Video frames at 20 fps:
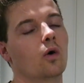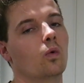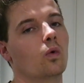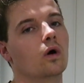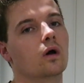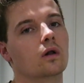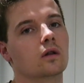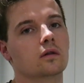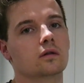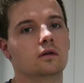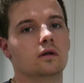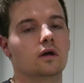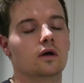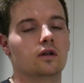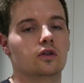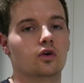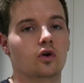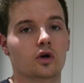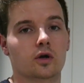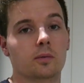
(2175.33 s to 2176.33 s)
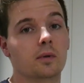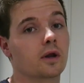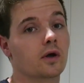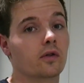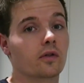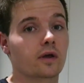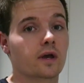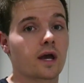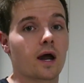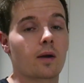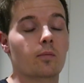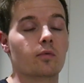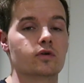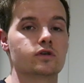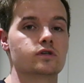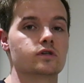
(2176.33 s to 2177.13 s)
will document it on the camera.